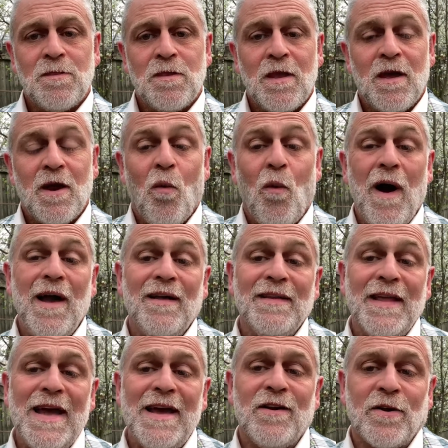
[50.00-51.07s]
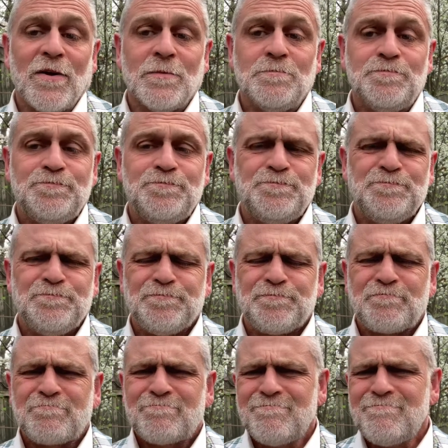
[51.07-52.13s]
And a while later,
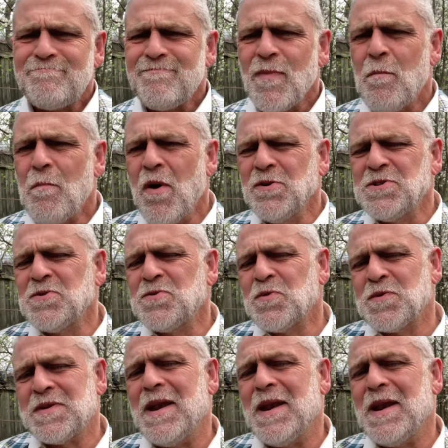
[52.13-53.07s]
Moses was